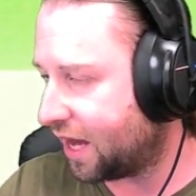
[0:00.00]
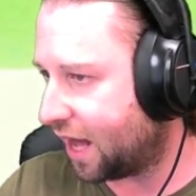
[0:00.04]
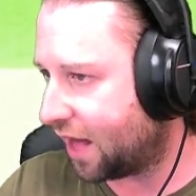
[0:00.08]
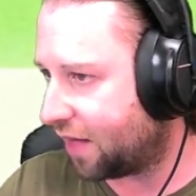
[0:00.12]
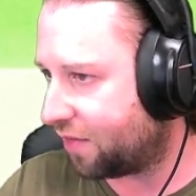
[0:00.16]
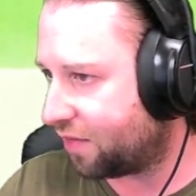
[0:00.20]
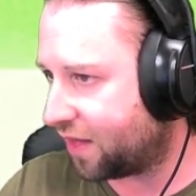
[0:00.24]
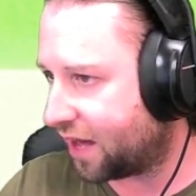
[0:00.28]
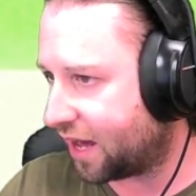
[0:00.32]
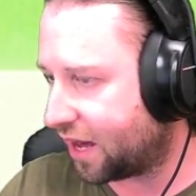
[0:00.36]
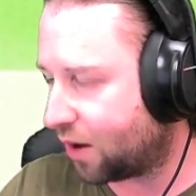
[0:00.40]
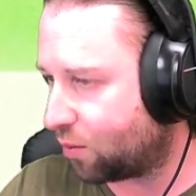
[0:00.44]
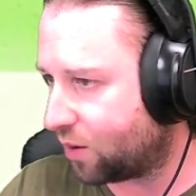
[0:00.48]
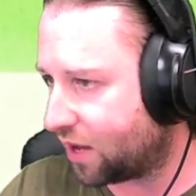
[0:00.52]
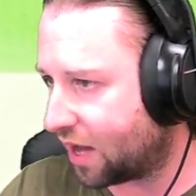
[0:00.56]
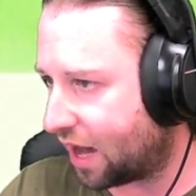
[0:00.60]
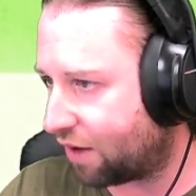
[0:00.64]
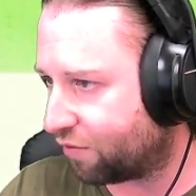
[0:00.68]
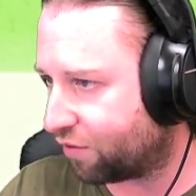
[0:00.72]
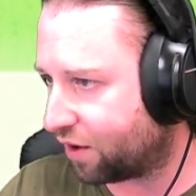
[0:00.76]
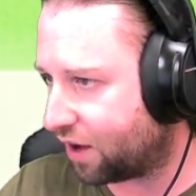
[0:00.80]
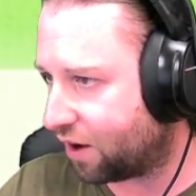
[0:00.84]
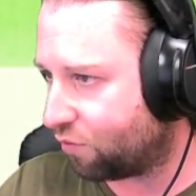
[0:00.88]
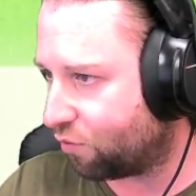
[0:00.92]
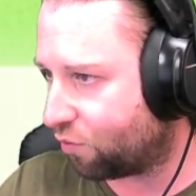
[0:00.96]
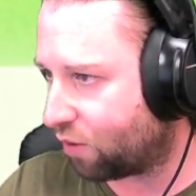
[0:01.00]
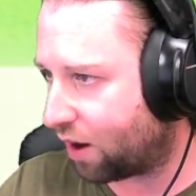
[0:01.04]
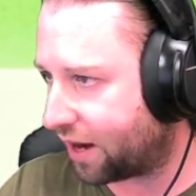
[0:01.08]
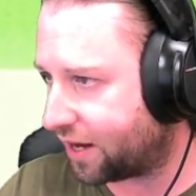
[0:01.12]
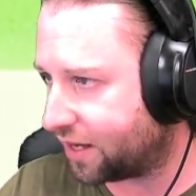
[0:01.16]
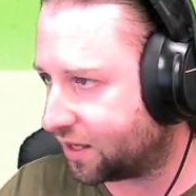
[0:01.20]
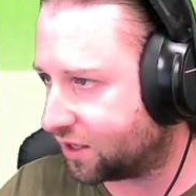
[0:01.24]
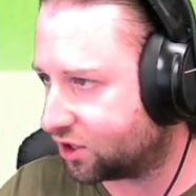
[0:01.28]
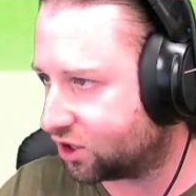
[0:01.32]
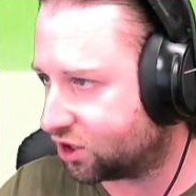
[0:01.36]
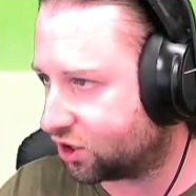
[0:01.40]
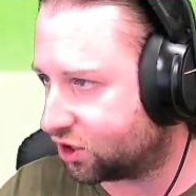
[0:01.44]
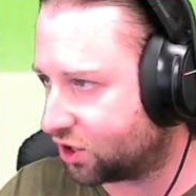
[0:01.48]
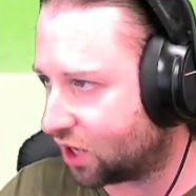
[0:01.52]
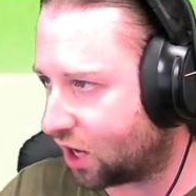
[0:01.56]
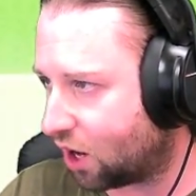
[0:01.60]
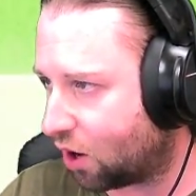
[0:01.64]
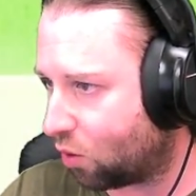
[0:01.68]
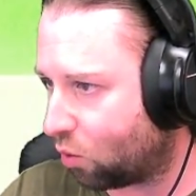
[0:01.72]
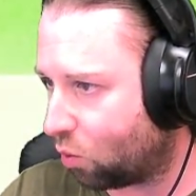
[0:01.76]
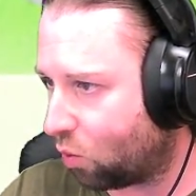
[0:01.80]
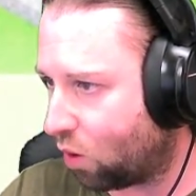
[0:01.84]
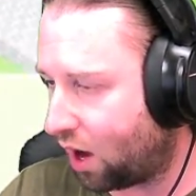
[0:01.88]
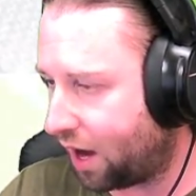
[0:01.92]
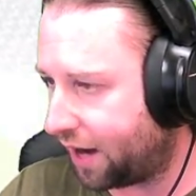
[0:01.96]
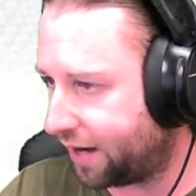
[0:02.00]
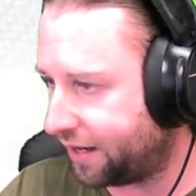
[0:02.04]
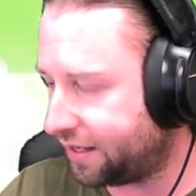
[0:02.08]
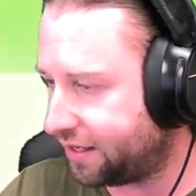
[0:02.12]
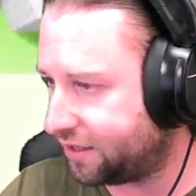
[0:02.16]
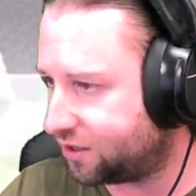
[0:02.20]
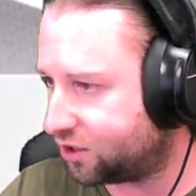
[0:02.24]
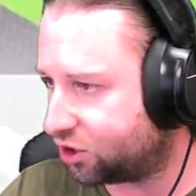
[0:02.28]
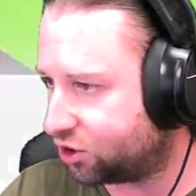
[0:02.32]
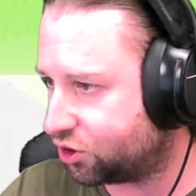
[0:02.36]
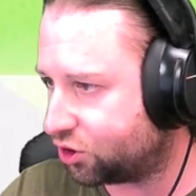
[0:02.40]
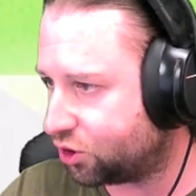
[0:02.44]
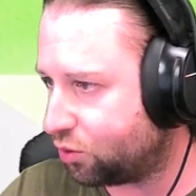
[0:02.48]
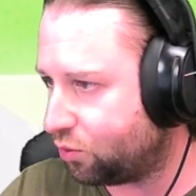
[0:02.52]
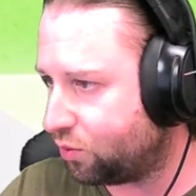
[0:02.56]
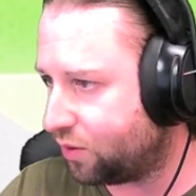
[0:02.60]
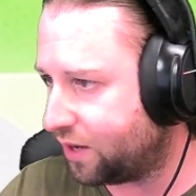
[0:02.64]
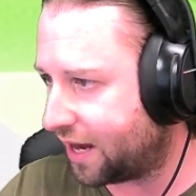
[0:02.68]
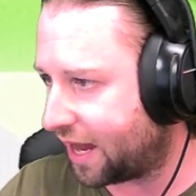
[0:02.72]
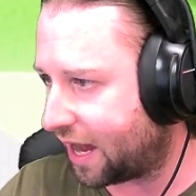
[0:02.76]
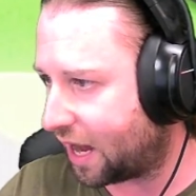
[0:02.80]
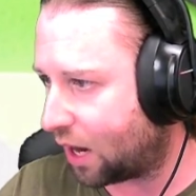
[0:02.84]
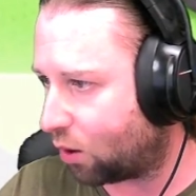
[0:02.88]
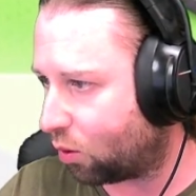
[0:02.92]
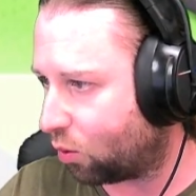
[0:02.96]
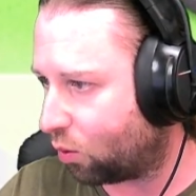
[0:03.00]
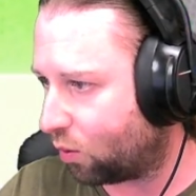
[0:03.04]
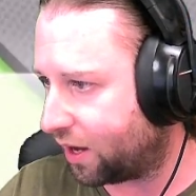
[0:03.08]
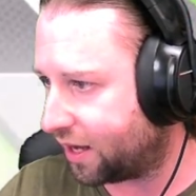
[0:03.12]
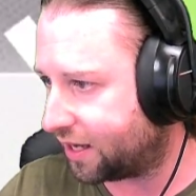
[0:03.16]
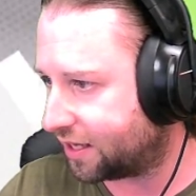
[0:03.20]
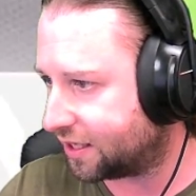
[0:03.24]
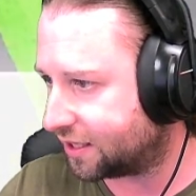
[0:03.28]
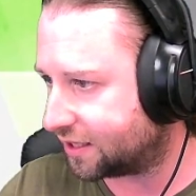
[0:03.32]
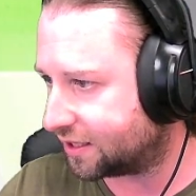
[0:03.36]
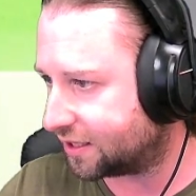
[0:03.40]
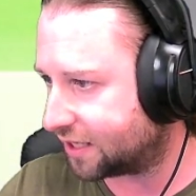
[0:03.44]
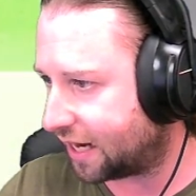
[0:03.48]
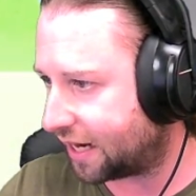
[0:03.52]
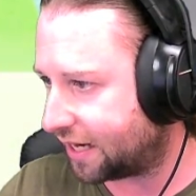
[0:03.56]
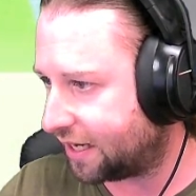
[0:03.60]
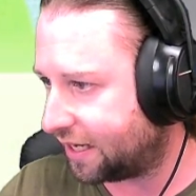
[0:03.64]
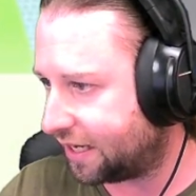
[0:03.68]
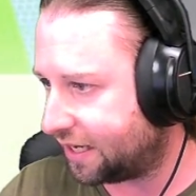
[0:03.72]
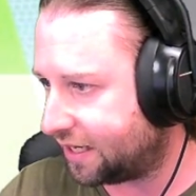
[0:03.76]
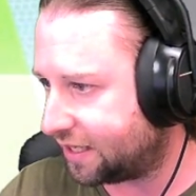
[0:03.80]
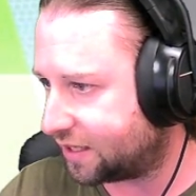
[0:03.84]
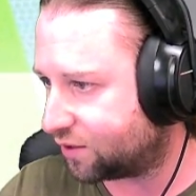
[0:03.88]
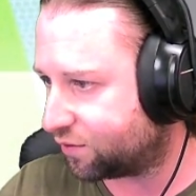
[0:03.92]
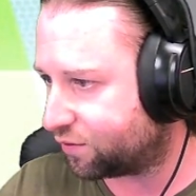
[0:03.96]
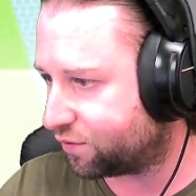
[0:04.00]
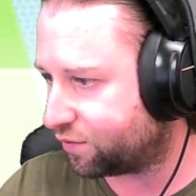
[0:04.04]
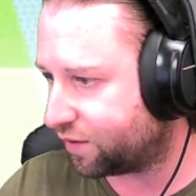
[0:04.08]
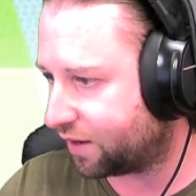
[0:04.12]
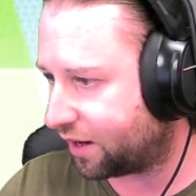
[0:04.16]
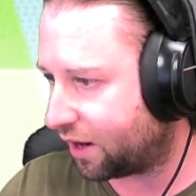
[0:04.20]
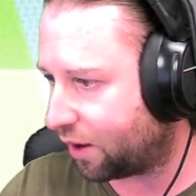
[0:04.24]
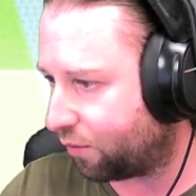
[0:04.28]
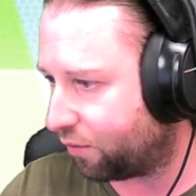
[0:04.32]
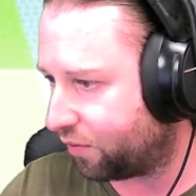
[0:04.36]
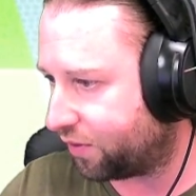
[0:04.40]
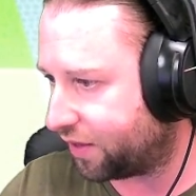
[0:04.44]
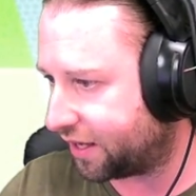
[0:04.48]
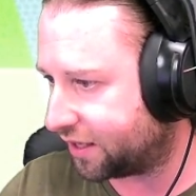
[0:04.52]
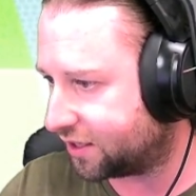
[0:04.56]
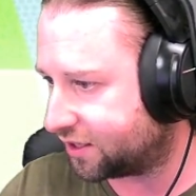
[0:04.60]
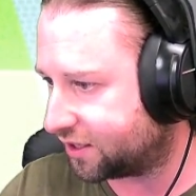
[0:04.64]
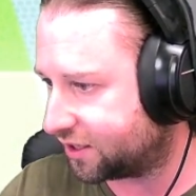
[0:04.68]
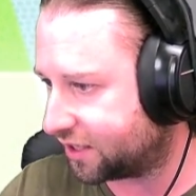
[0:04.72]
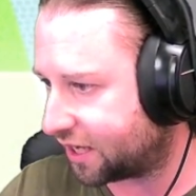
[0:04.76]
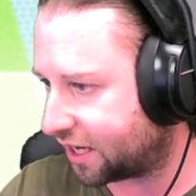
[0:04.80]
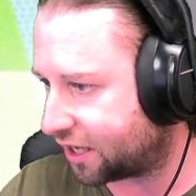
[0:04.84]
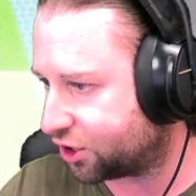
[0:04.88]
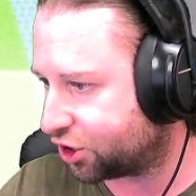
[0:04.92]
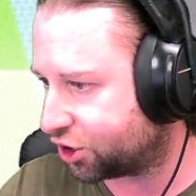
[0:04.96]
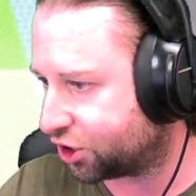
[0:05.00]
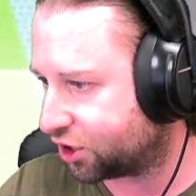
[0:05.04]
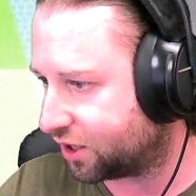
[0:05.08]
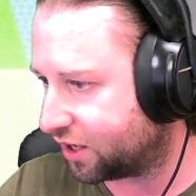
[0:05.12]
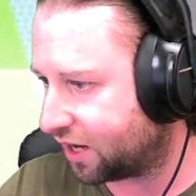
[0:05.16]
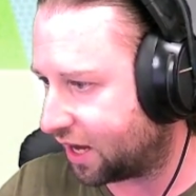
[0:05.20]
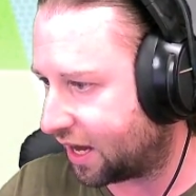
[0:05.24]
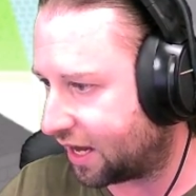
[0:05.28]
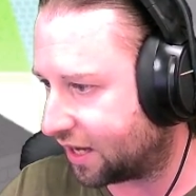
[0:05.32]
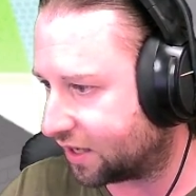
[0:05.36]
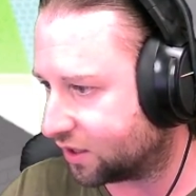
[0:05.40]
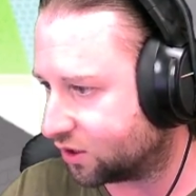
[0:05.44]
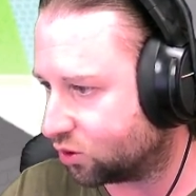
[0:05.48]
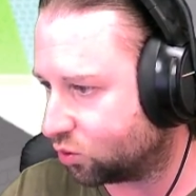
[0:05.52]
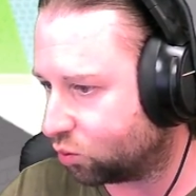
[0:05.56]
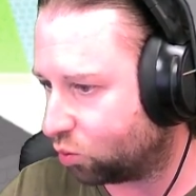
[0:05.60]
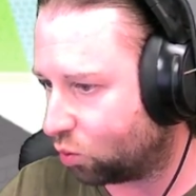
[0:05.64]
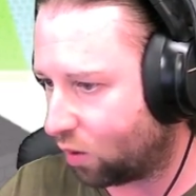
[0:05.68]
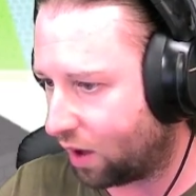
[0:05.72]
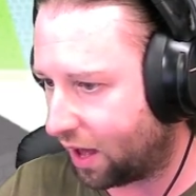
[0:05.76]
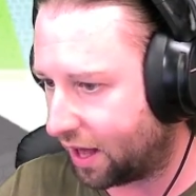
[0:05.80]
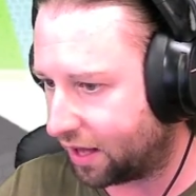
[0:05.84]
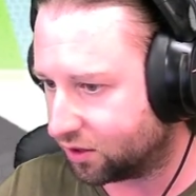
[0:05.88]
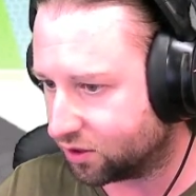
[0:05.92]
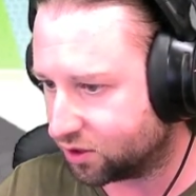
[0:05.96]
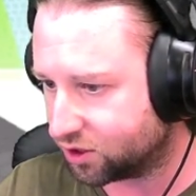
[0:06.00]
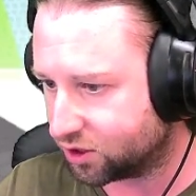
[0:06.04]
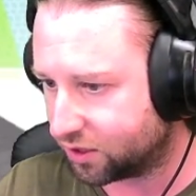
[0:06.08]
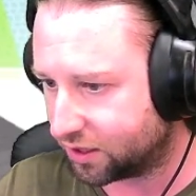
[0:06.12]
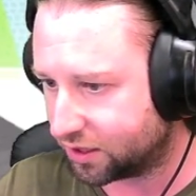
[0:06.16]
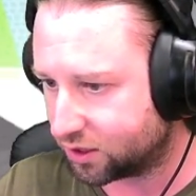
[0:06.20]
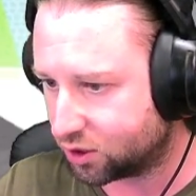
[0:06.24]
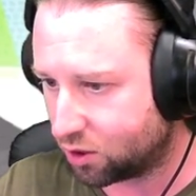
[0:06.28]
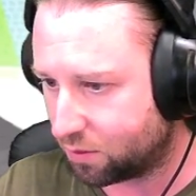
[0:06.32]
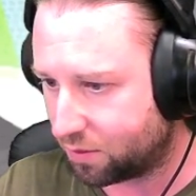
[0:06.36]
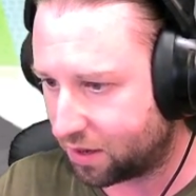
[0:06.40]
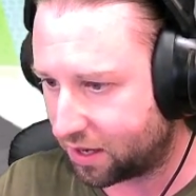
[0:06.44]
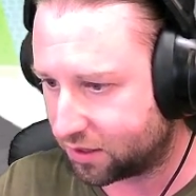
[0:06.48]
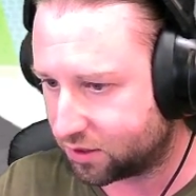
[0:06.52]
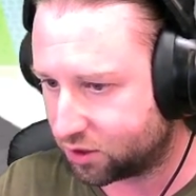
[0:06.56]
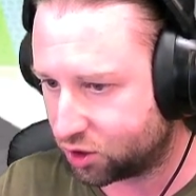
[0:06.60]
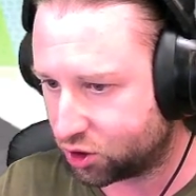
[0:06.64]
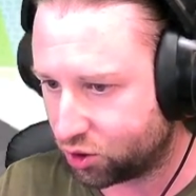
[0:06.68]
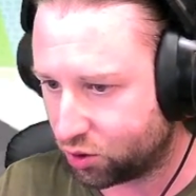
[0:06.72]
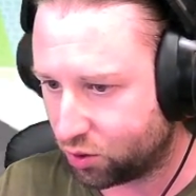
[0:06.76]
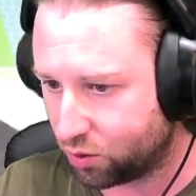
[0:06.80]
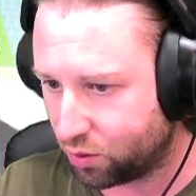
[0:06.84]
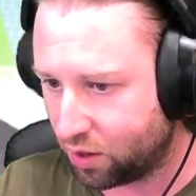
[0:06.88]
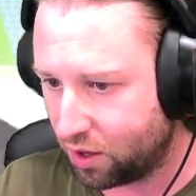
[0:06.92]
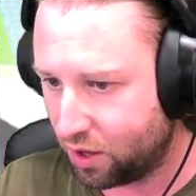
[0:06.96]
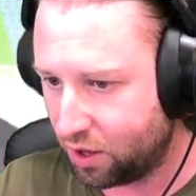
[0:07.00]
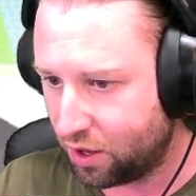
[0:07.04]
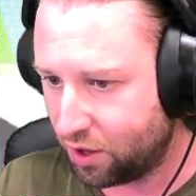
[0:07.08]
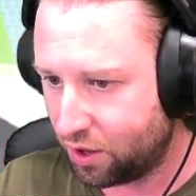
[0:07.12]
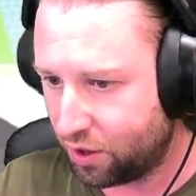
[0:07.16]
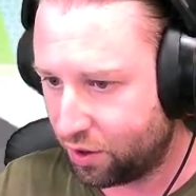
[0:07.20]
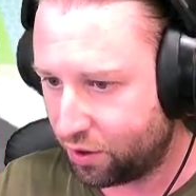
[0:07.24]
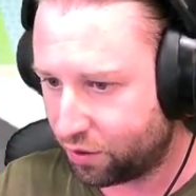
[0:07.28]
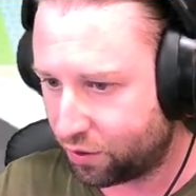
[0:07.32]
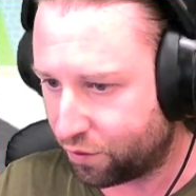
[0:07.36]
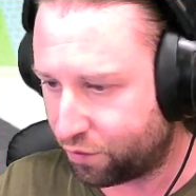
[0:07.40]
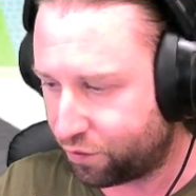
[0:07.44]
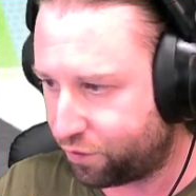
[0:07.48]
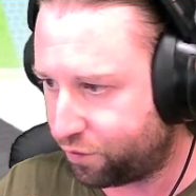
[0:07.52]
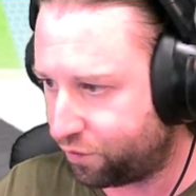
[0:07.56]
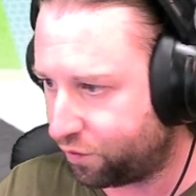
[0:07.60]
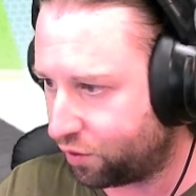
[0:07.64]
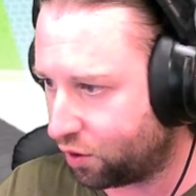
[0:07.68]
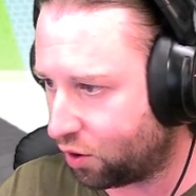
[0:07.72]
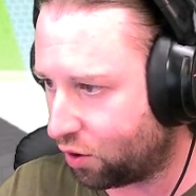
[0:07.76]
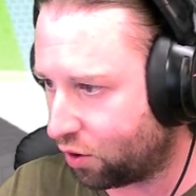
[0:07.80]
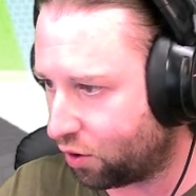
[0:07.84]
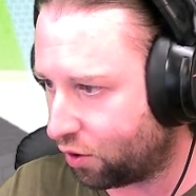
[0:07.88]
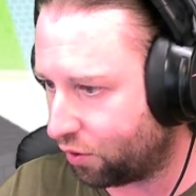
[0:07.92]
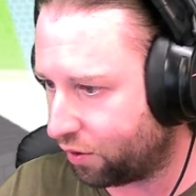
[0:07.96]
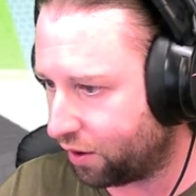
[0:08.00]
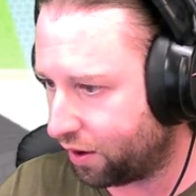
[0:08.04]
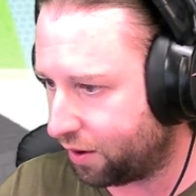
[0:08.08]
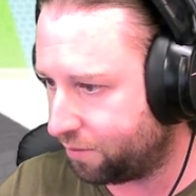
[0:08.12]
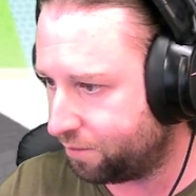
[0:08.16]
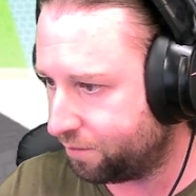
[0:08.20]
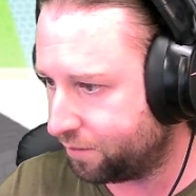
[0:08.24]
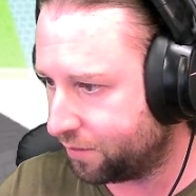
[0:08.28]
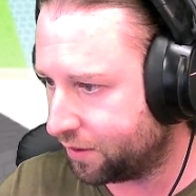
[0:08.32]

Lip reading: And there we have it. Right, so what I need to do now is I need to fill out this section as well. So let's go back to the flooring.